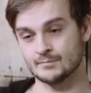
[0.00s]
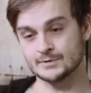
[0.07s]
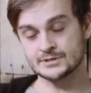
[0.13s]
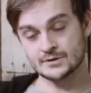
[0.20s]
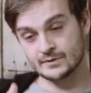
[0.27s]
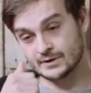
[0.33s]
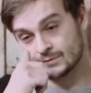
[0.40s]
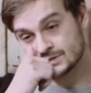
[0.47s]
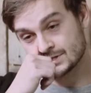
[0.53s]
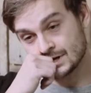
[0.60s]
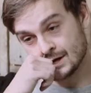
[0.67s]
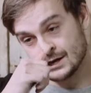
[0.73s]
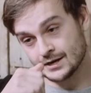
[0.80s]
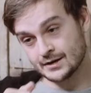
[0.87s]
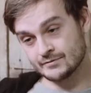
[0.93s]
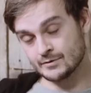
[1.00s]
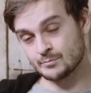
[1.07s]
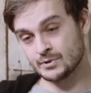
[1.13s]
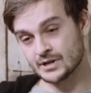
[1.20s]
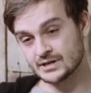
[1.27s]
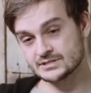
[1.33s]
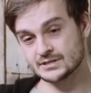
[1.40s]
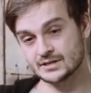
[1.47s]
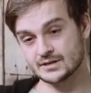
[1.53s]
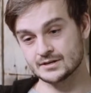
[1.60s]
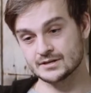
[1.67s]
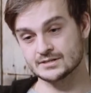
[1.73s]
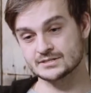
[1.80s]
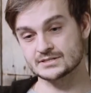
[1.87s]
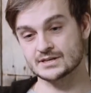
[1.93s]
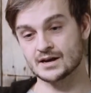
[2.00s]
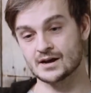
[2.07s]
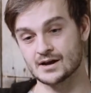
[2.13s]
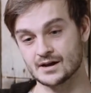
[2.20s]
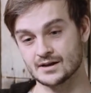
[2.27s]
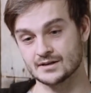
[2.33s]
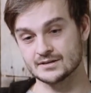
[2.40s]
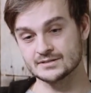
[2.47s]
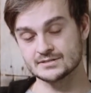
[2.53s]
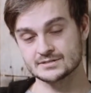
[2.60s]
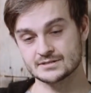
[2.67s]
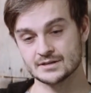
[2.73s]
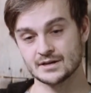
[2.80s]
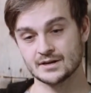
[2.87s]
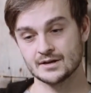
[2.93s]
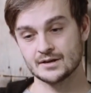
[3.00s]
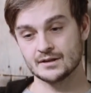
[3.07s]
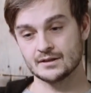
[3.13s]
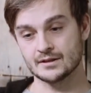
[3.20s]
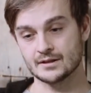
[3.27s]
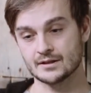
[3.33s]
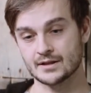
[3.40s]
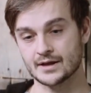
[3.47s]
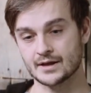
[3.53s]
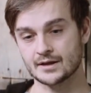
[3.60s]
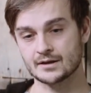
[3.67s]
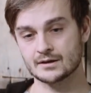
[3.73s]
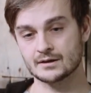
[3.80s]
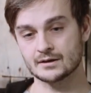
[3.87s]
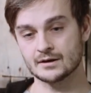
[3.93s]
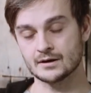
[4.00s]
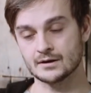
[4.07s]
So it was kind of a blessing in disguise that like,